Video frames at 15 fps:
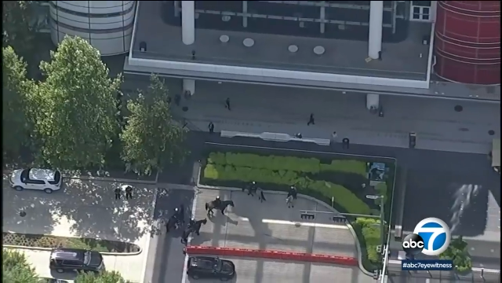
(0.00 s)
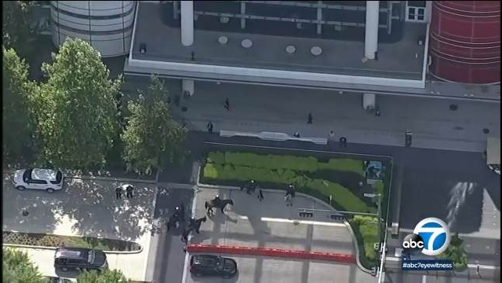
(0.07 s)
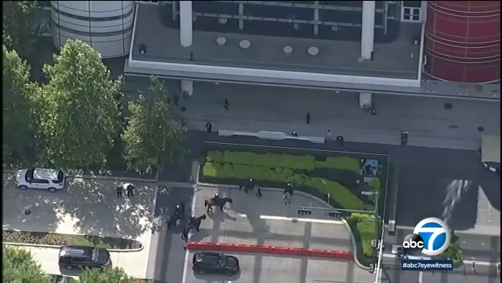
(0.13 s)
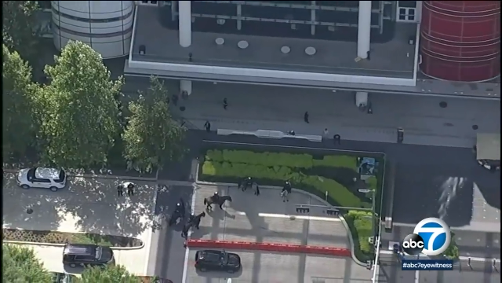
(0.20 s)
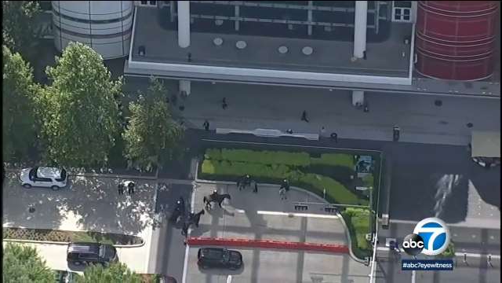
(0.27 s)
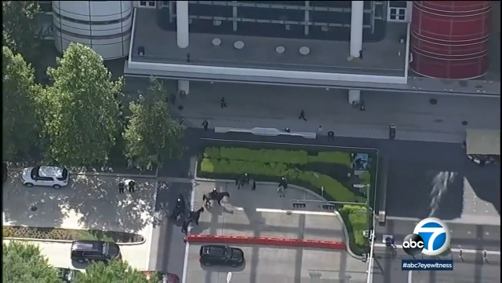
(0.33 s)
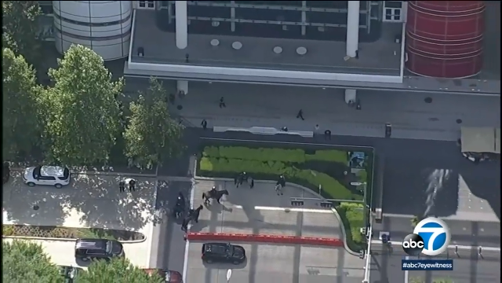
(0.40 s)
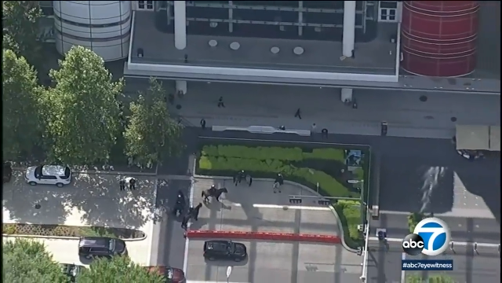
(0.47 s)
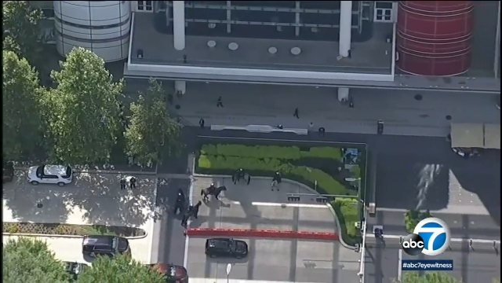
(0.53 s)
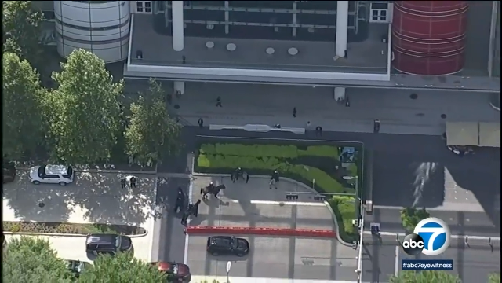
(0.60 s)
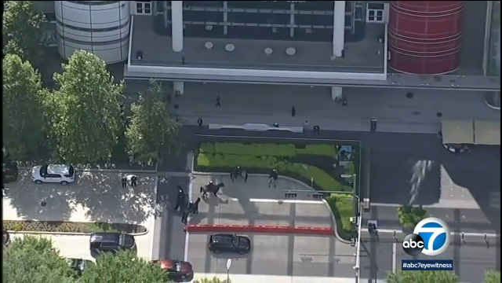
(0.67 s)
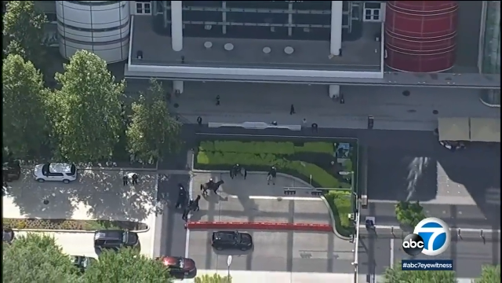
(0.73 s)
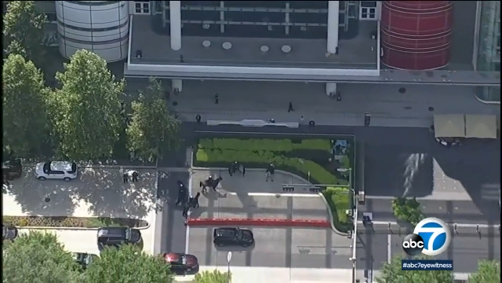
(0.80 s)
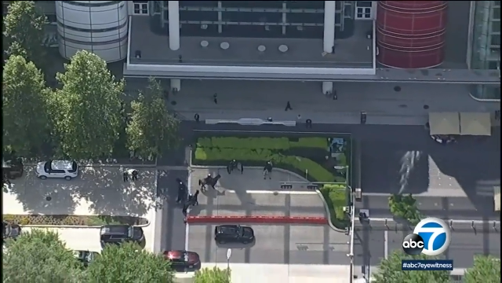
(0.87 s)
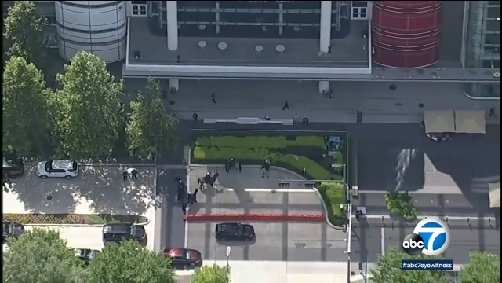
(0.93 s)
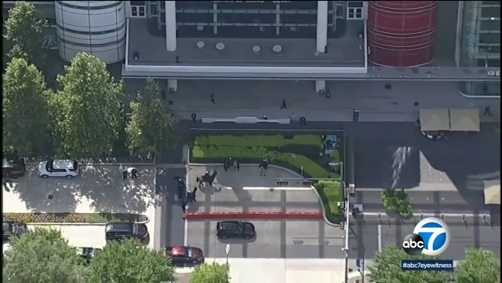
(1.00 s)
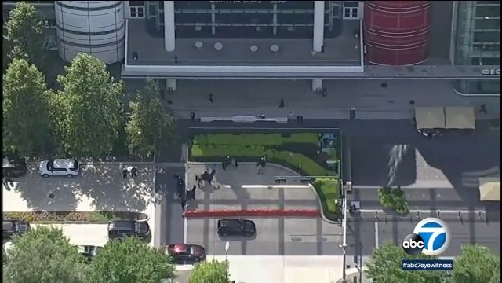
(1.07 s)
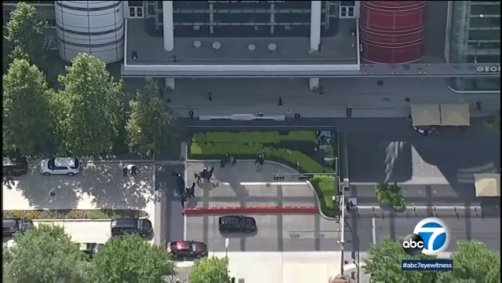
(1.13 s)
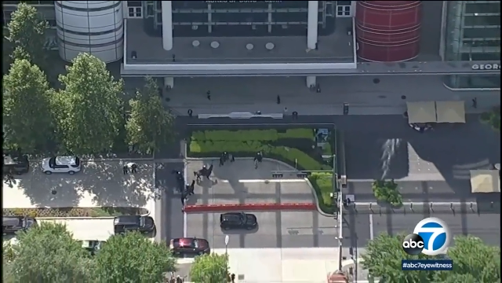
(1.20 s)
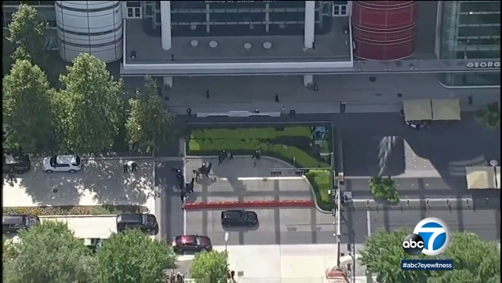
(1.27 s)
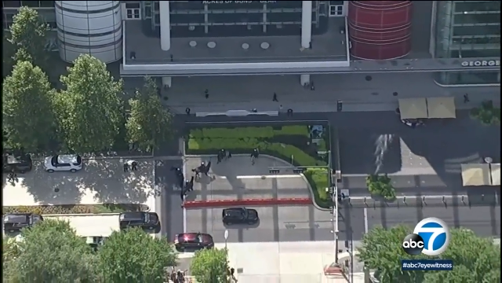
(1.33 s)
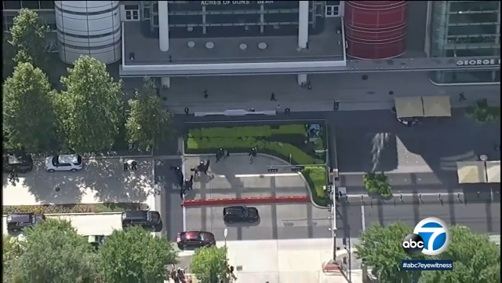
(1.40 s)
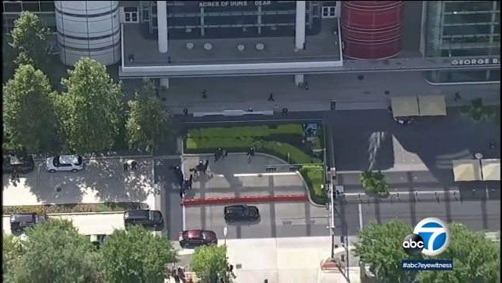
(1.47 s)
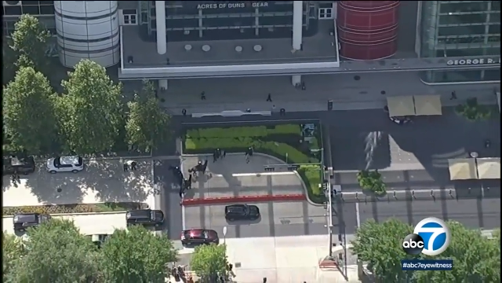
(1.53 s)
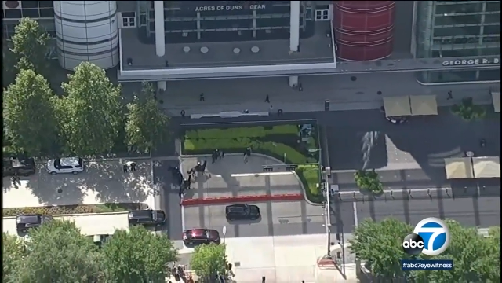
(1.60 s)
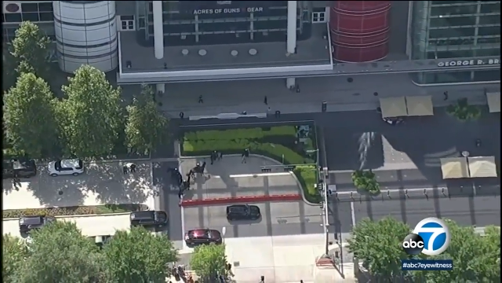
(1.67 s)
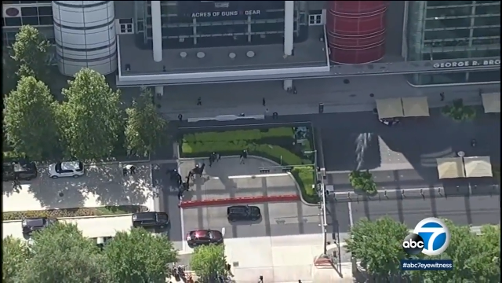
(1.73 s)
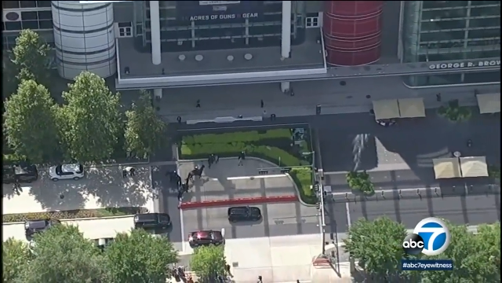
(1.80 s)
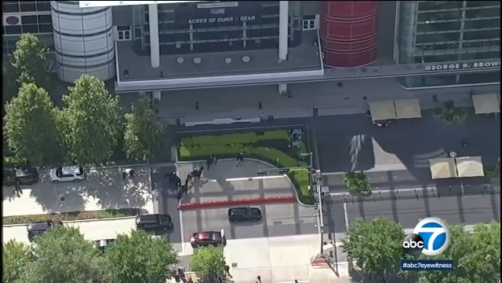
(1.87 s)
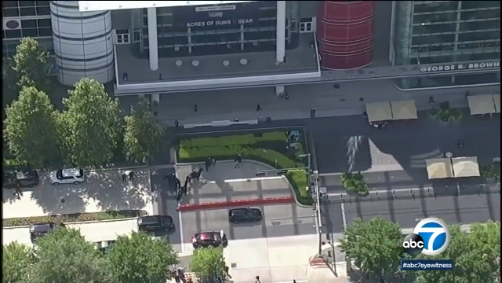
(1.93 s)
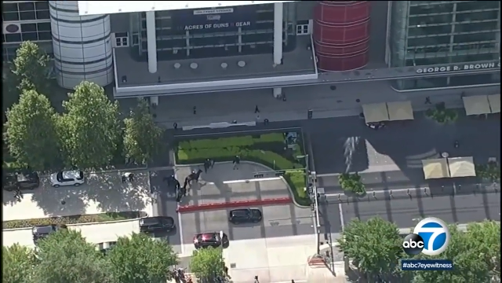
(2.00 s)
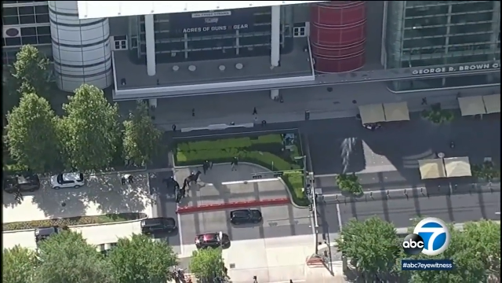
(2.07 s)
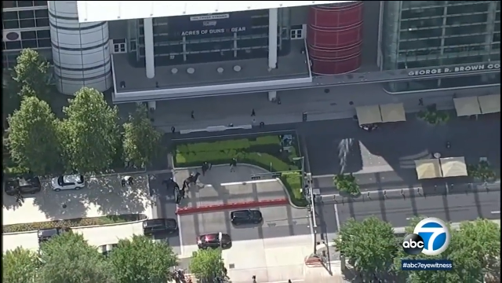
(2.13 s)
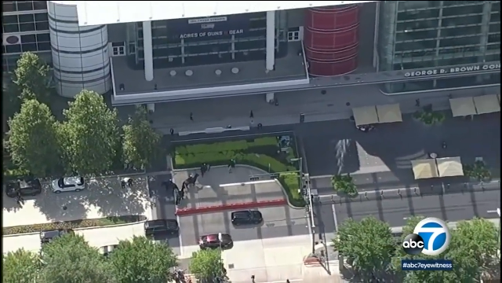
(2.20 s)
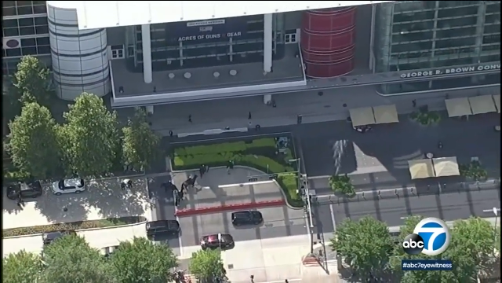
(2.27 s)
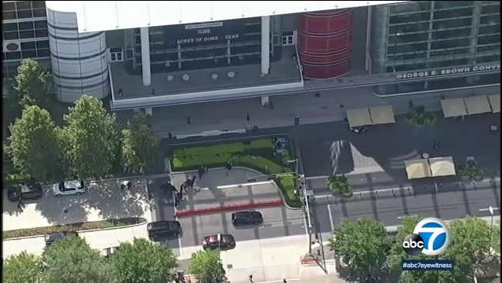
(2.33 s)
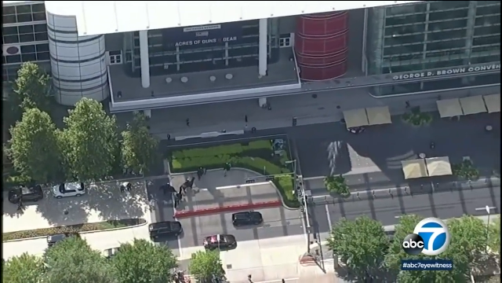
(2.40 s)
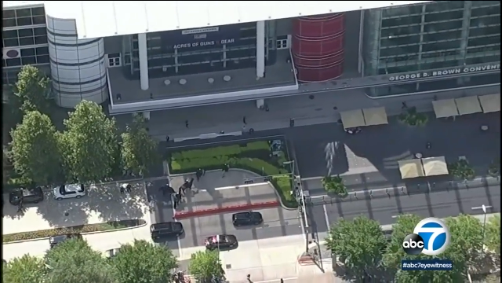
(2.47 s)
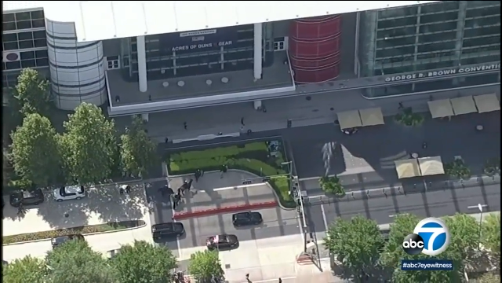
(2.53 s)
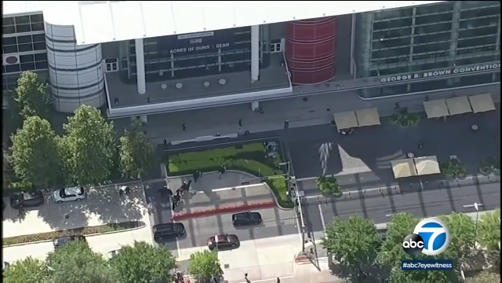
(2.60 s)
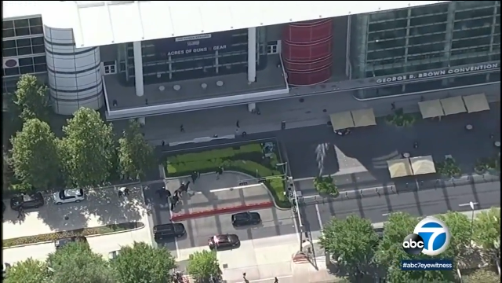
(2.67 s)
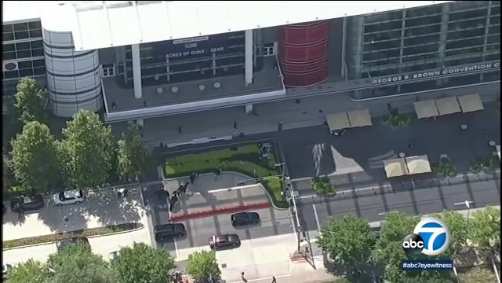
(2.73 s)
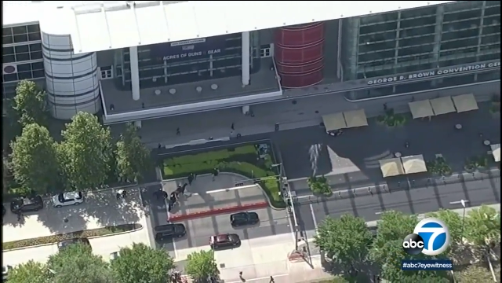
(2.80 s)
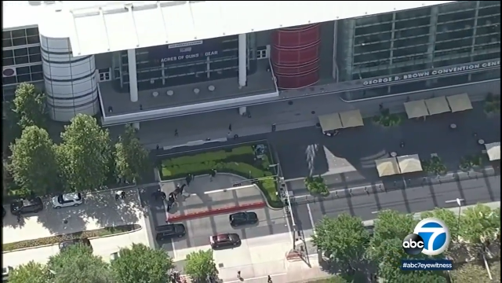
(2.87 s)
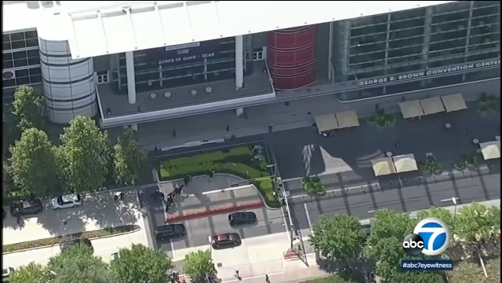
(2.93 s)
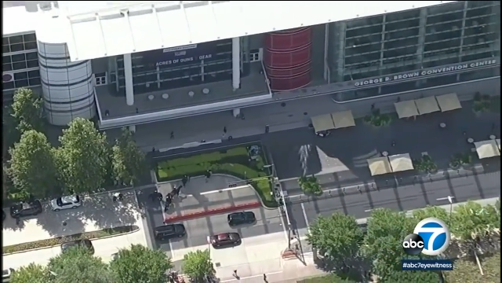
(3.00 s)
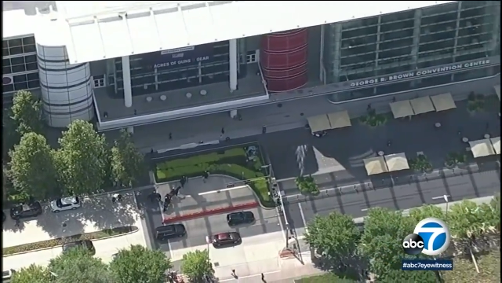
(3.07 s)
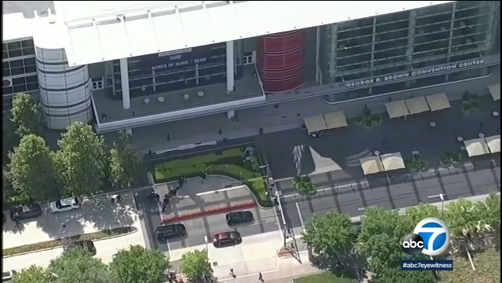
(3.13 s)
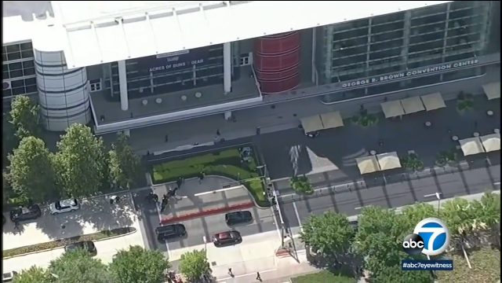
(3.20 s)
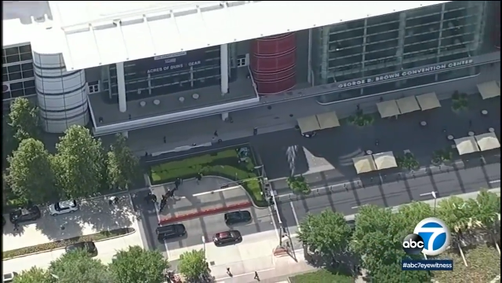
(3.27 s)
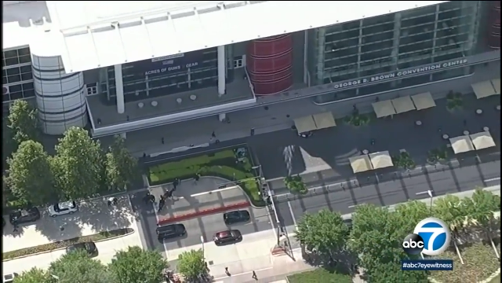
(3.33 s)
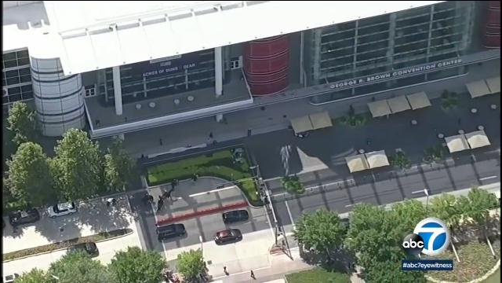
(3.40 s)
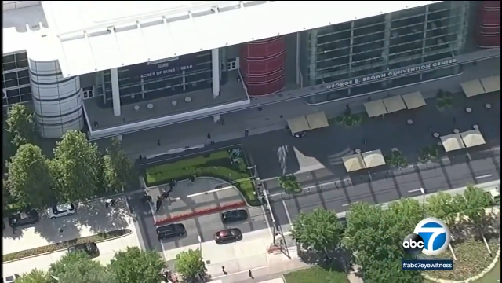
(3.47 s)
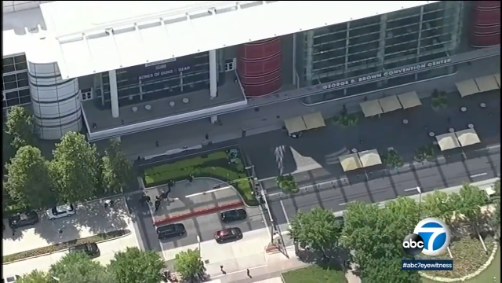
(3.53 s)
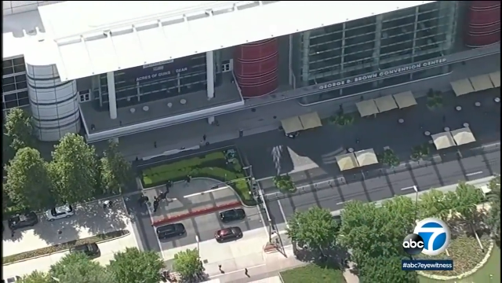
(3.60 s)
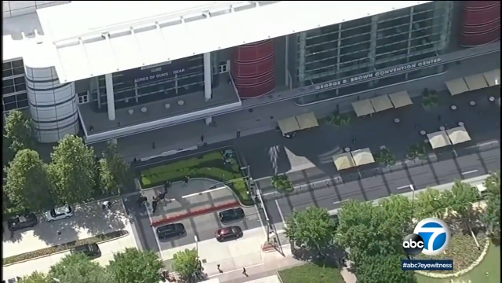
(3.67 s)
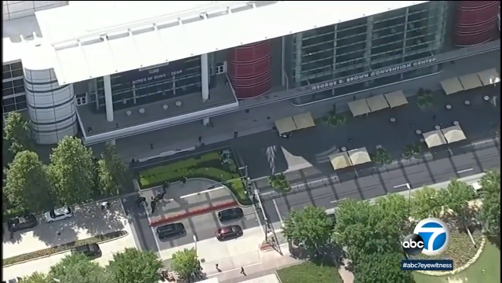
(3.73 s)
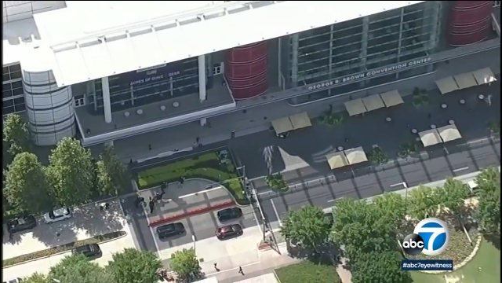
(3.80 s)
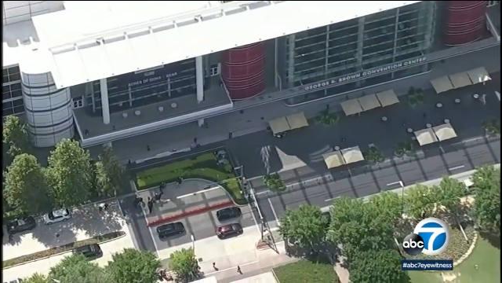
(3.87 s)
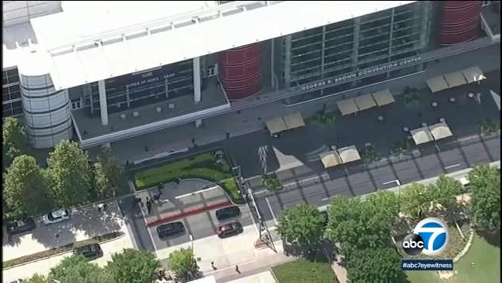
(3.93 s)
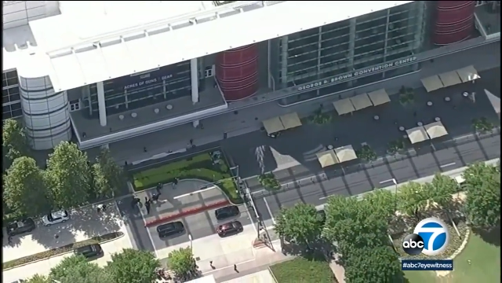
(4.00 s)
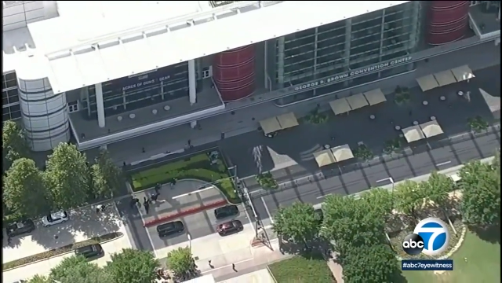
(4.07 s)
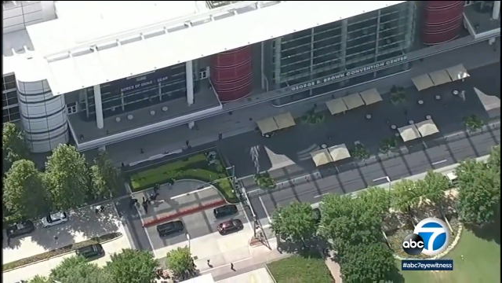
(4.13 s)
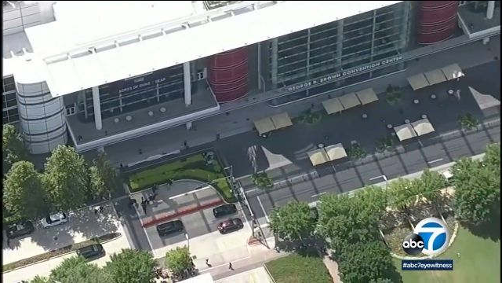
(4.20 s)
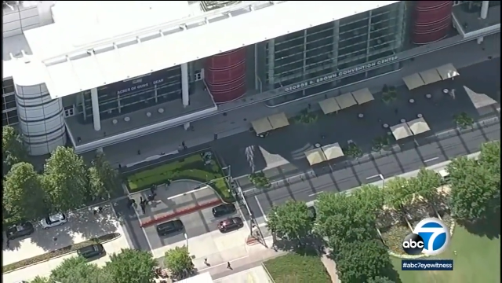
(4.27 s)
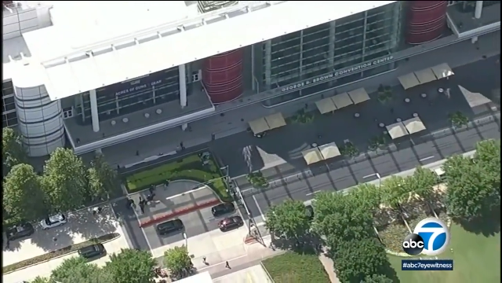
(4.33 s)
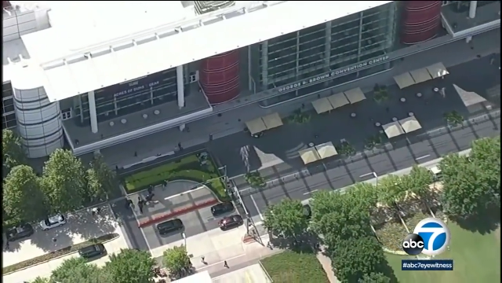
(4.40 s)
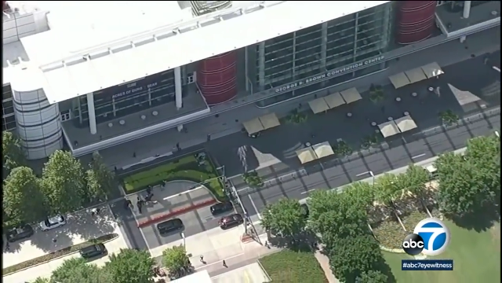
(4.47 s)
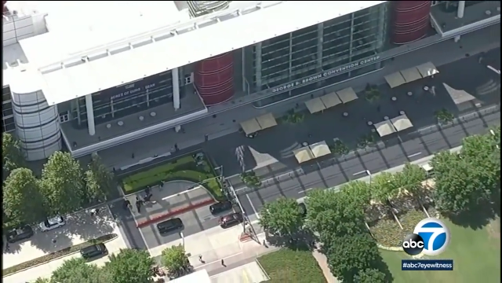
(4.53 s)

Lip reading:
Nobody's mouth can be seen.